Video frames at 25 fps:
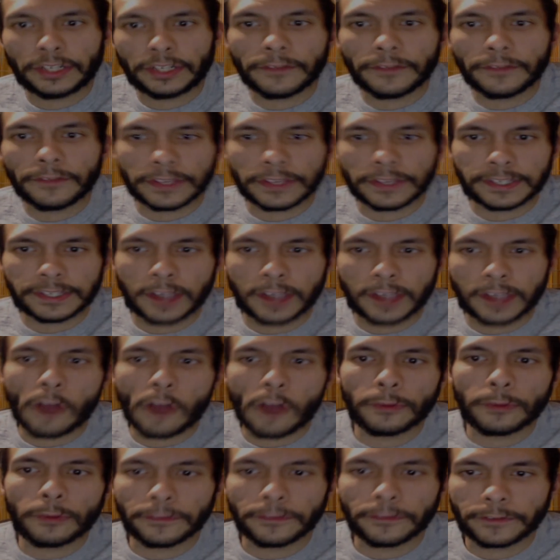of the
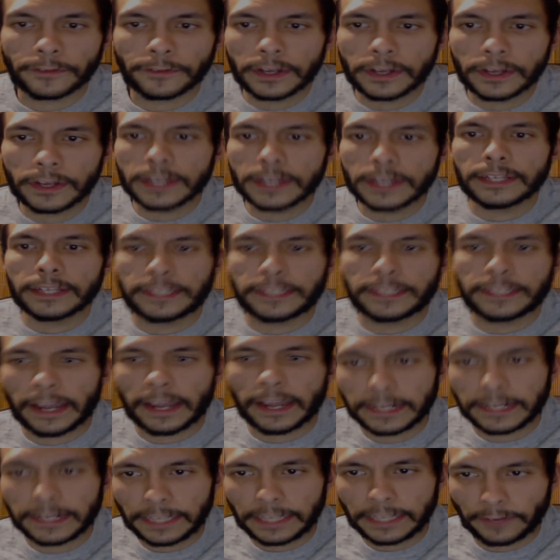scope of
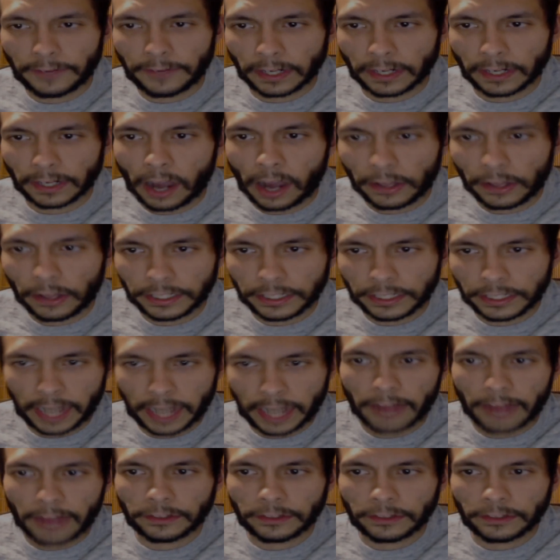scientific knowledge, how